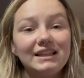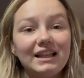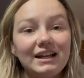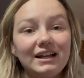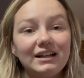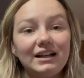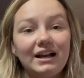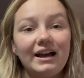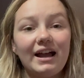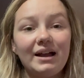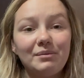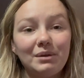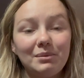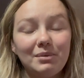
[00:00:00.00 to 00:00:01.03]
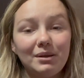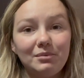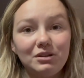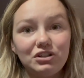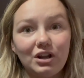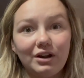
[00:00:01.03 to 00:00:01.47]
that I got at my
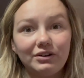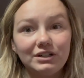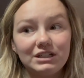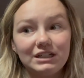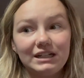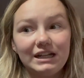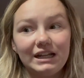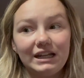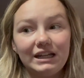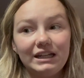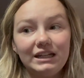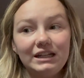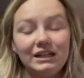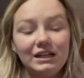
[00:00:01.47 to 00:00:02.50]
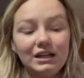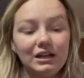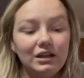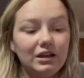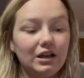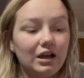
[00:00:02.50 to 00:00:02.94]
baby shower today.
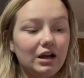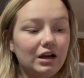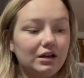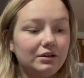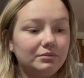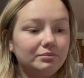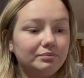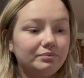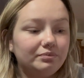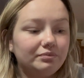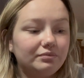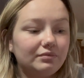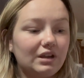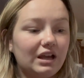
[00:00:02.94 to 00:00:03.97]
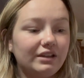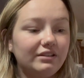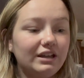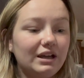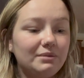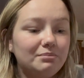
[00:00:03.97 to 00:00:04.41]
I
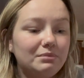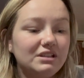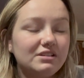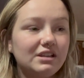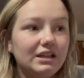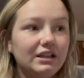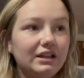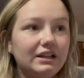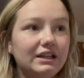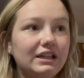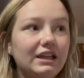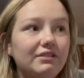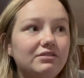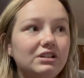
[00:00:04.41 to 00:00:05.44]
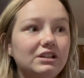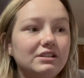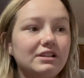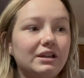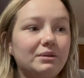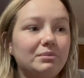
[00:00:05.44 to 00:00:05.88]
think I'm missing like a gift
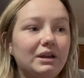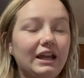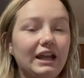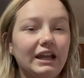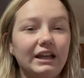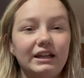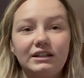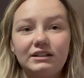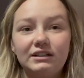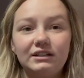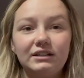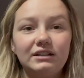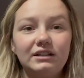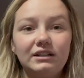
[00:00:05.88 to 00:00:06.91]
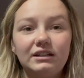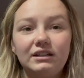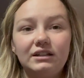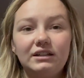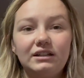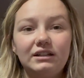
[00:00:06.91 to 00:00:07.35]
because like my aunt
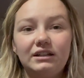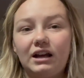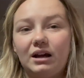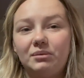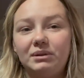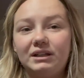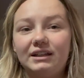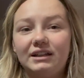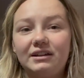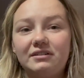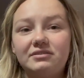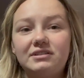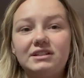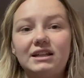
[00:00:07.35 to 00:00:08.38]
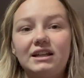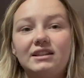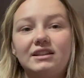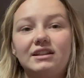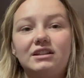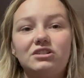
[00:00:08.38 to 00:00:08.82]
got me a gift
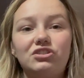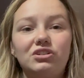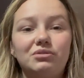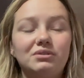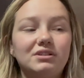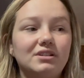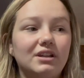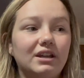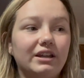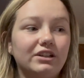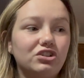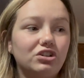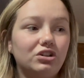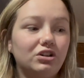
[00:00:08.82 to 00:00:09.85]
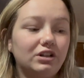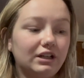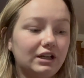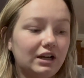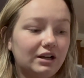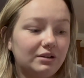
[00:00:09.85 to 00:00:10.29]
and then she was sick and she
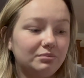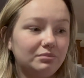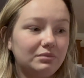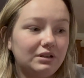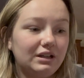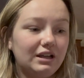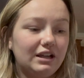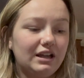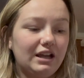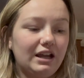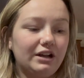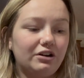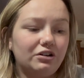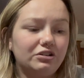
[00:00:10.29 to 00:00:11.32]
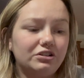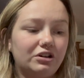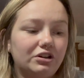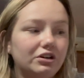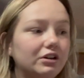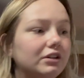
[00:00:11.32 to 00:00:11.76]
couldn't come, and her
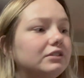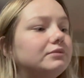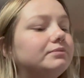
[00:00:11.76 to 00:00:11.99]
daughter